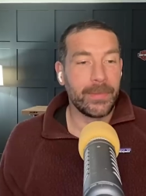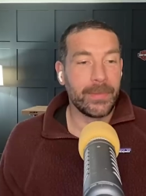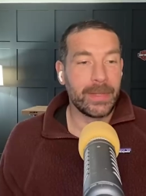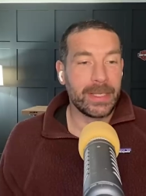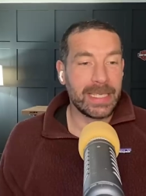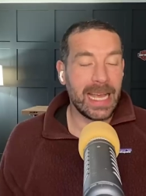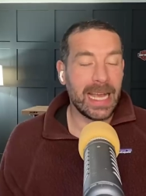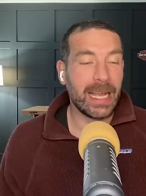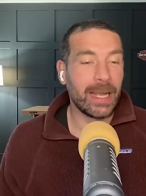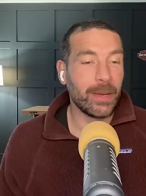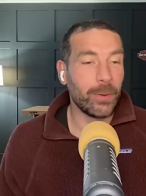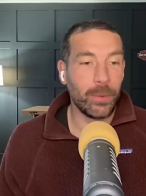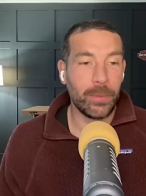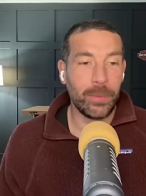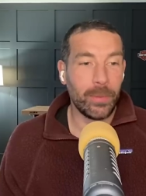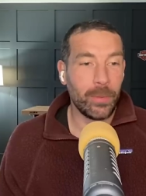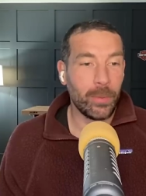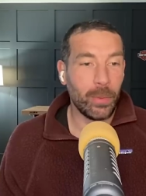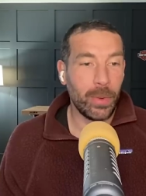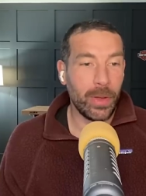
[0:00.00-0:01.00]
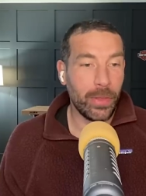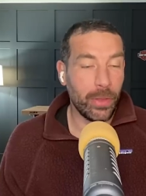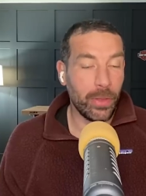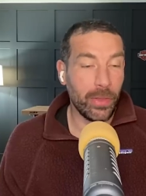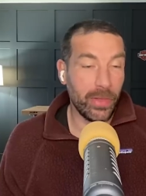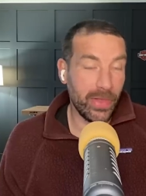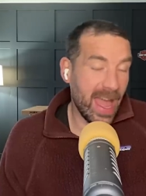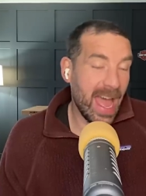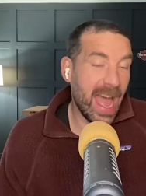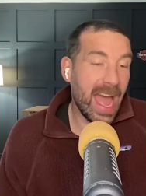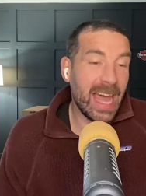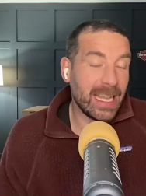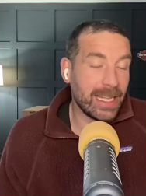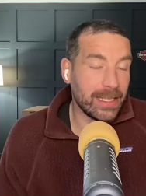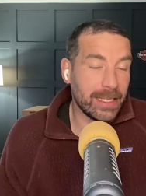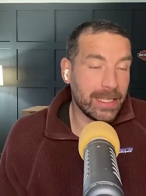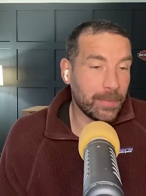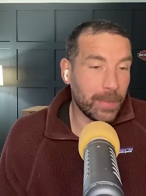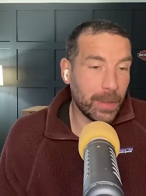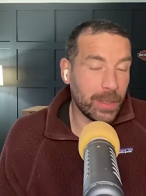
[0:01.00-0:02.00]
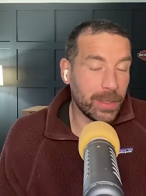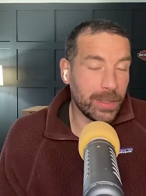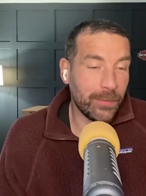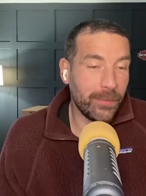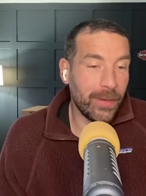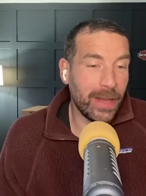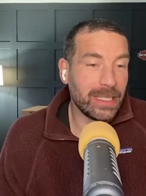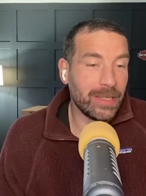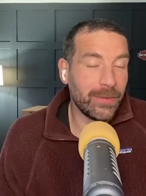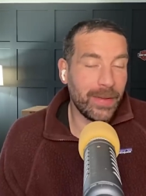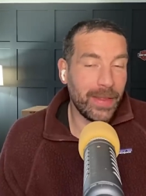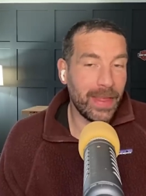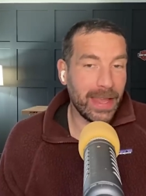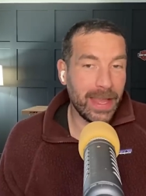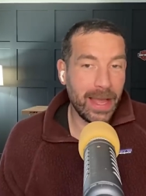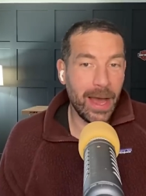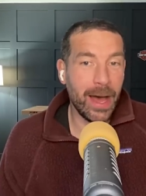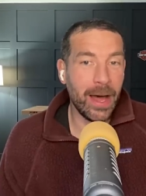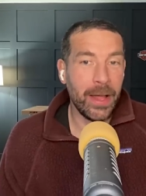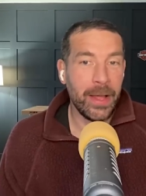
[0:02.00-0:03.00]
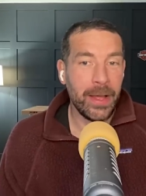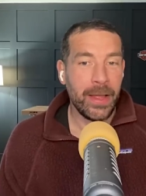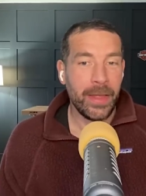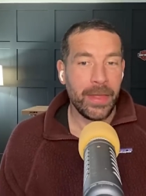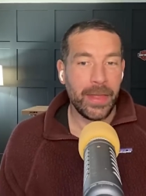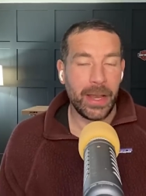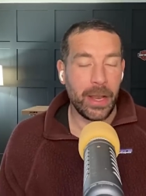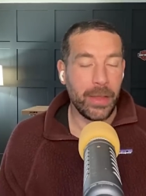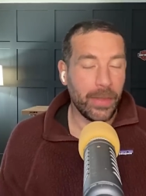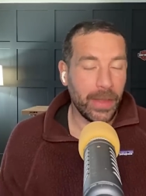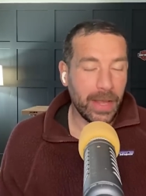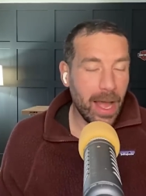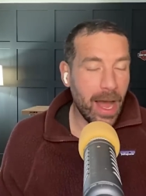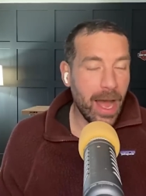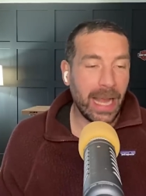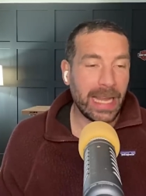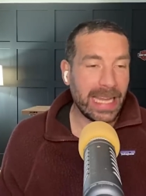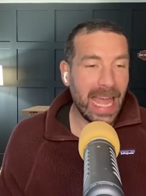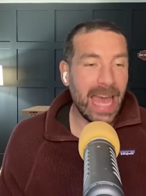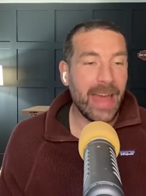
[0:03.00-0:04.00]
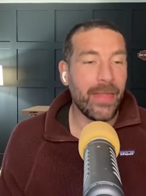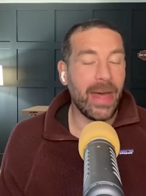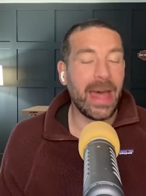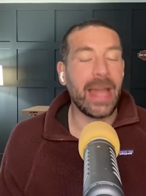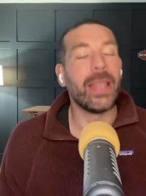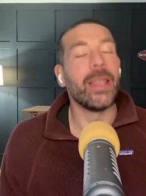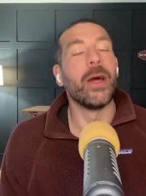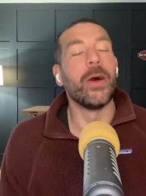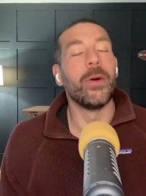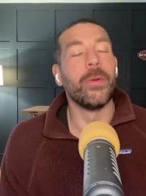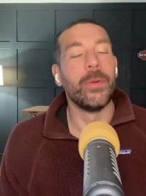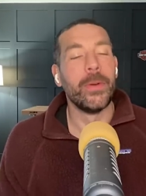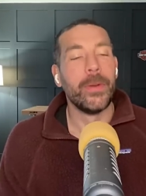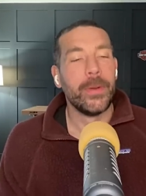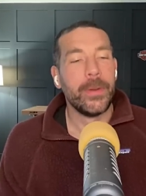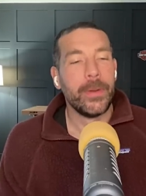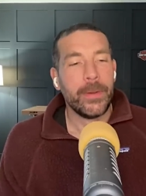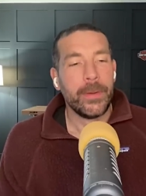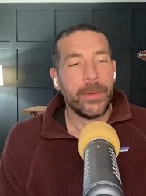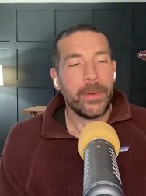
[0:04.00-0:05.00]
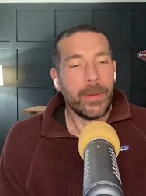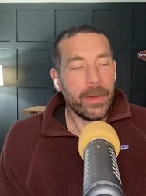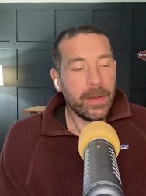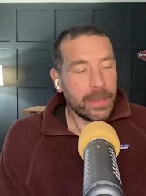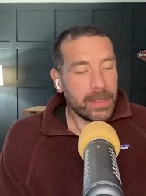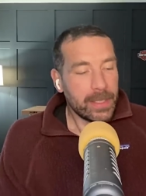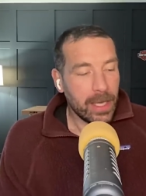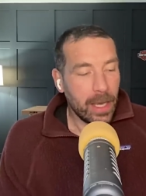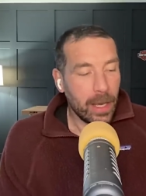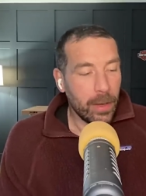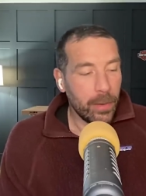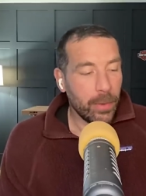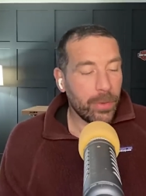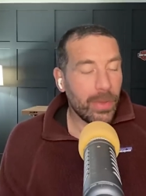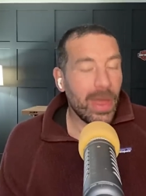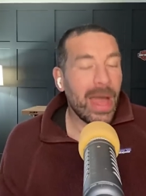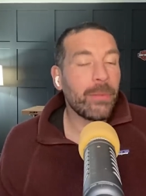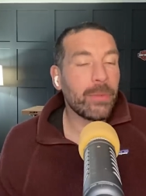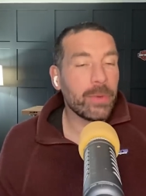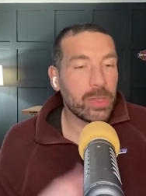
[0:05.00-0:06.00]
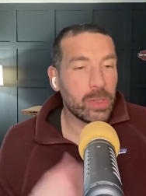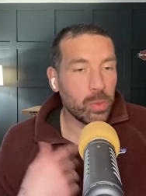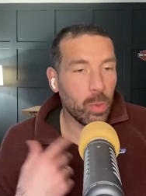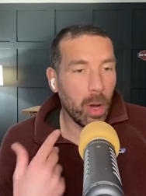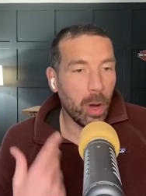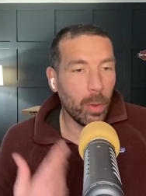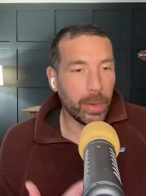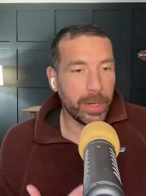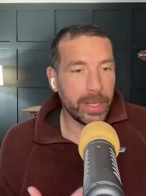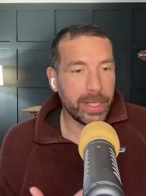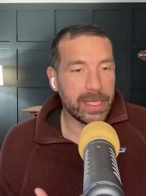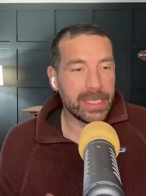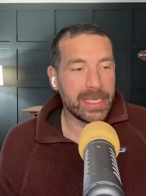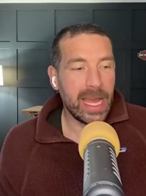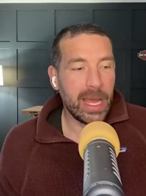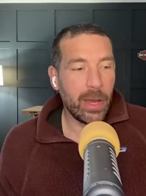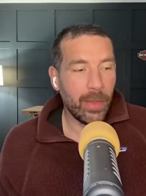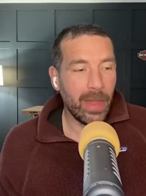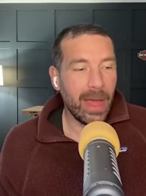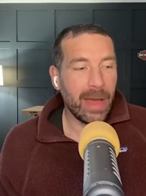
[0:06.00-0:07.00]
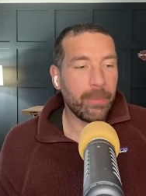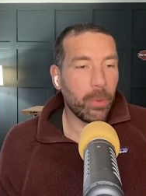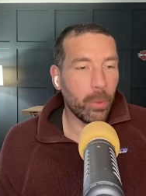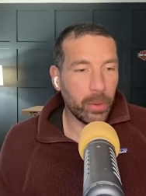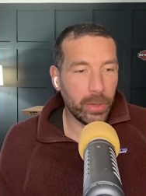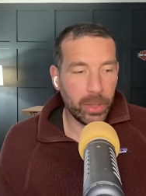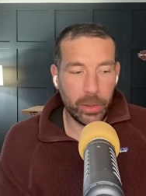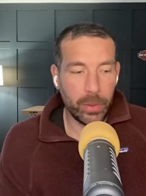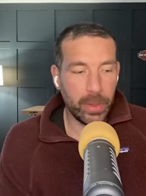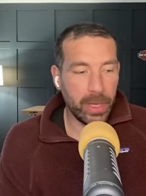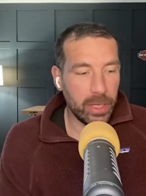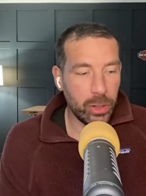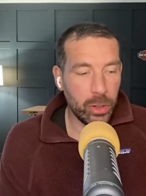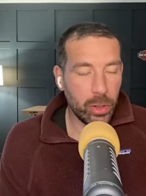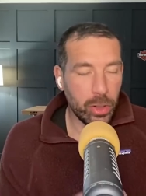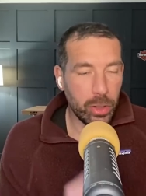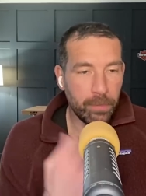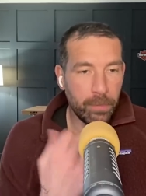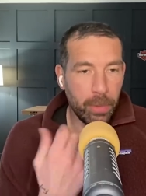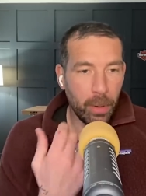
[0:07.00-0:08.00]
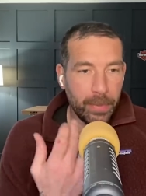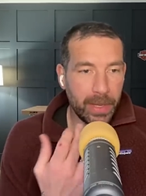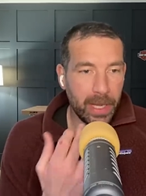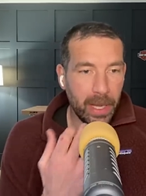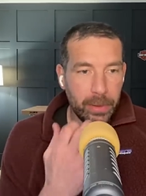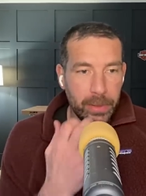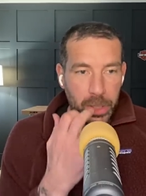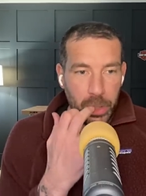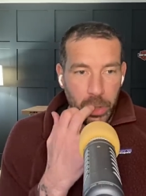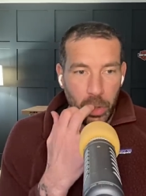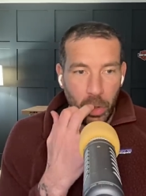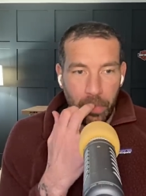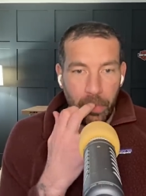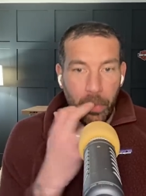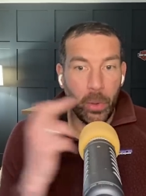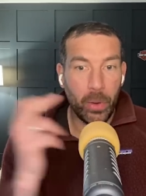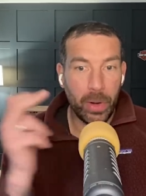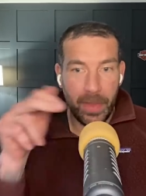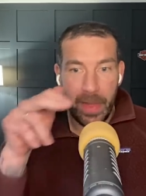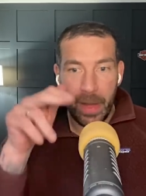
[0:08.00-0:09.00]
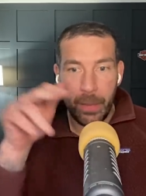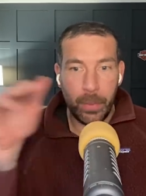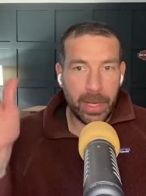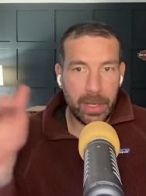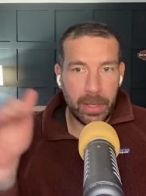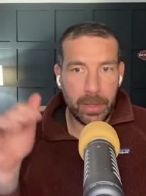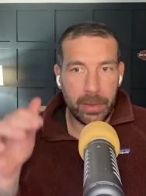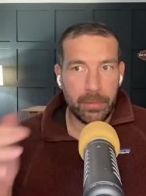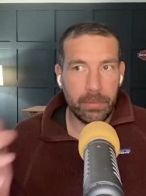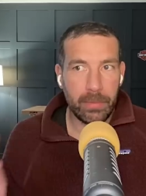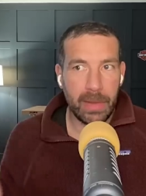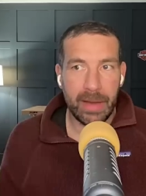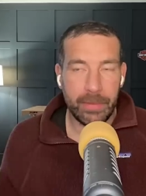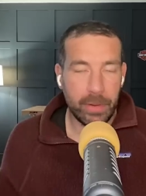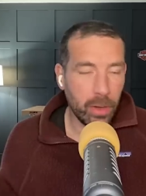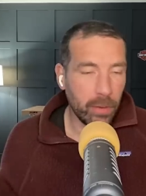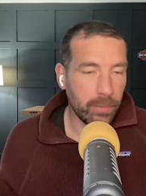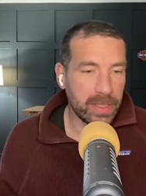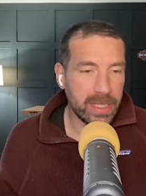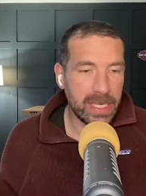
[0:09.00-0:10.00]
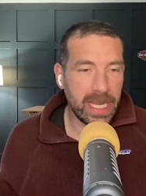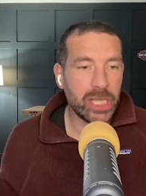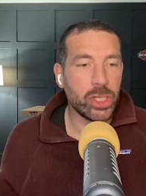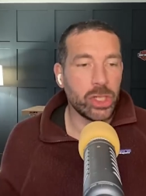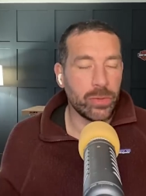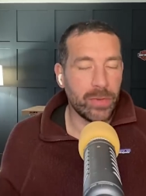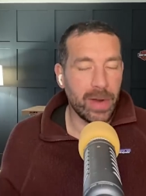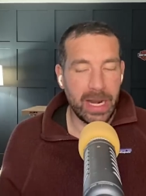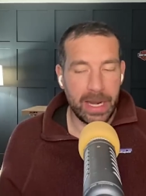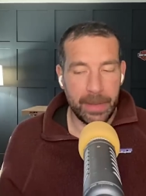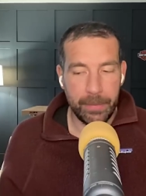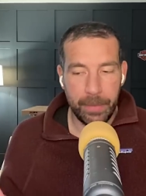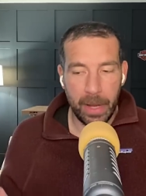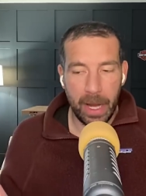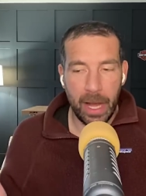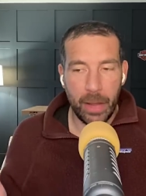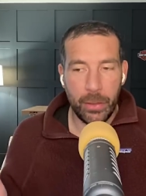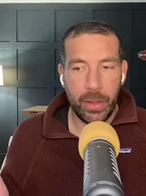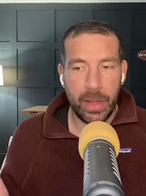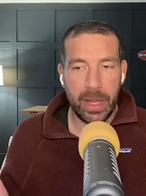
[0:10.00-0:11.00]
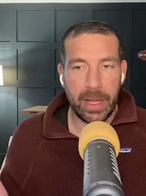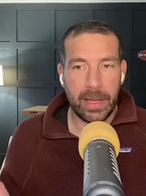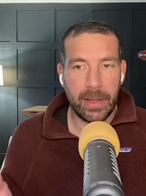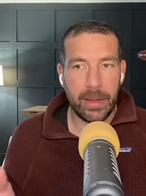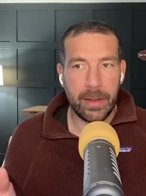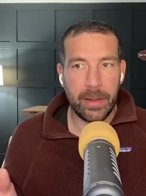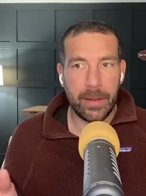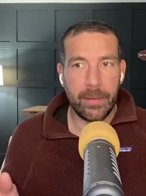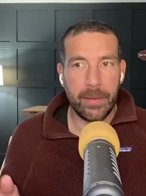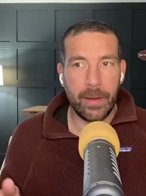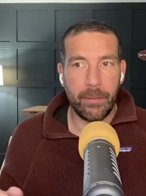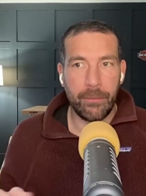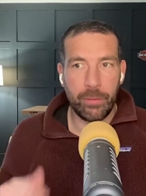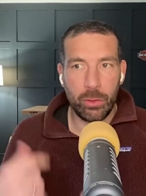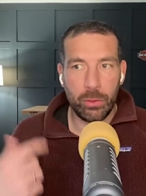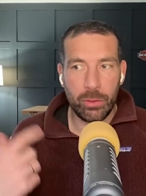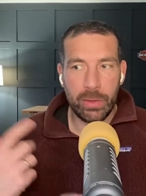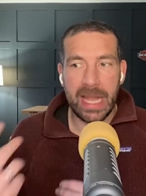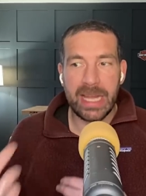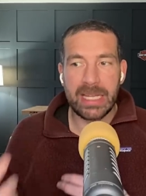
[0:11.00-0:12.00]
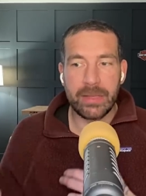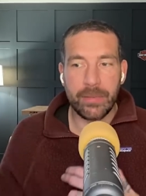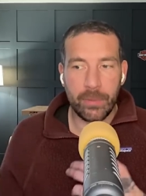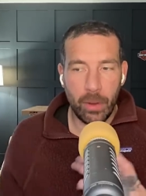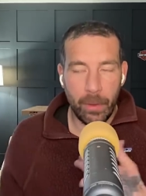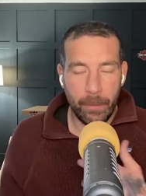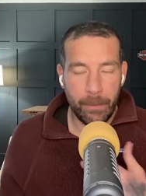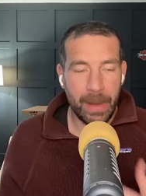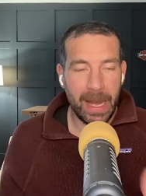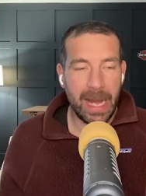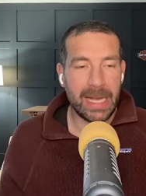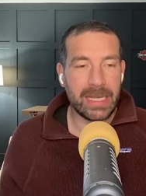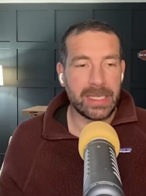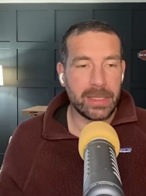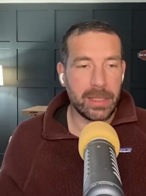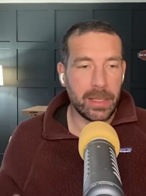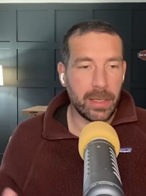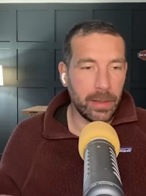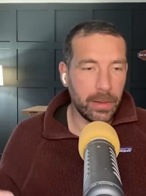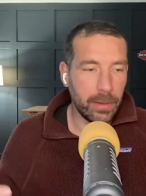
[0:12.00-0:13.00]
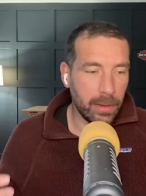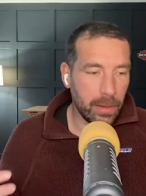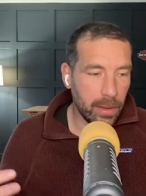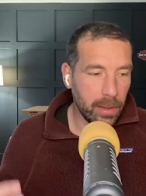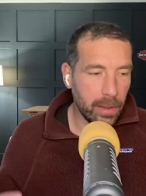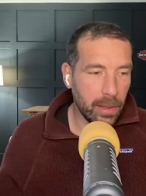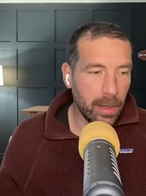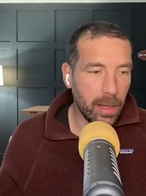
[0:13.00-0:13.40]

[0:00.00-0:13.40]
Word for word: tackle with their hands because effectively they can't they, they can't get that low. So that was what I wanted to say on that point, Goody, and you can probably go into your point and then we can have a conversation around it. But I think a few days have gone past and